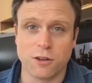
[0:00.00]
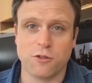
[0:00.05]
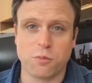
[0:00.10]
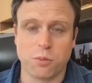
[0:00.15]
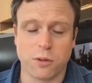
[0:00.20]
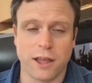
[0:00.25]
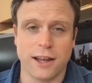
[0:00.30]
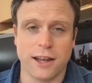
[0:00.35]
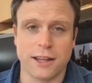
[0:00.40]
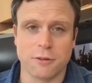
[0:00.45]
of
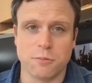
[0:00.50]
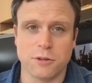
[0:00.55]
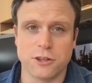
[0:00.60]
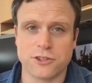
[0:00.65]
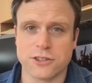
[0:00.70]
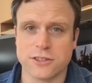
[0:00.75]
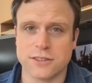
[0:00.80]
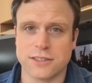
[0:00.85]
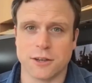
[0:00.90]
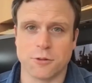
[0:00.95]
planning
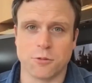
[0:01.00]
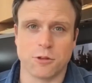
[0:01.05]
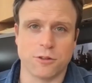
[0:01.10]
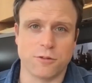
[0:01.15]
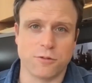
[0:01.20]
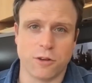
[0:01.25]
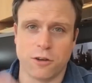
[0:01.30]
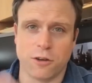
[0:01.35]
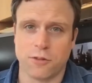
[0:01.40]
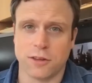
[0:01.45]
missions that will
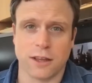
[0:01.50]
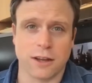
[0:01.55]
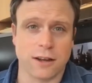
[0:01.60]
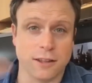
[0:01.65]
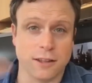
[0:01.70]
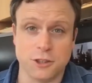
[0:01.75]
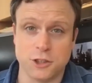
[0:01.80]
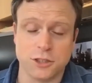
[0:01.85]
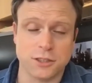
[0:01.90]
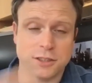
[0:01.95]
involve a lot
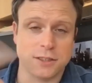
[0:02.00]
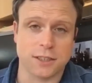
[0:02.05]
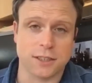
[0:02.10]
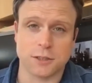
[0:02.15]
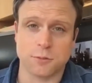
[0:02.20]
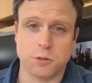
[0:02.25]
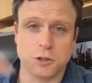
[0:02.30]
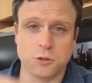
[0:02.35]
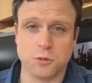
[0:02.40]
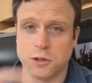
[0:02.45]
of
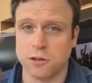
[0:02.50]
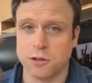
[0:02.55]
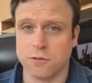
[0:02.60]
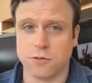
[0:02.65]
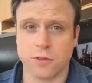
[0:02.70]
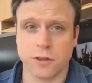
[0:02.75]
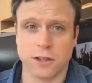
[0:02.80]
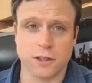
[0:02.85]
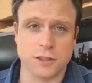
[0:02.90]
logistics between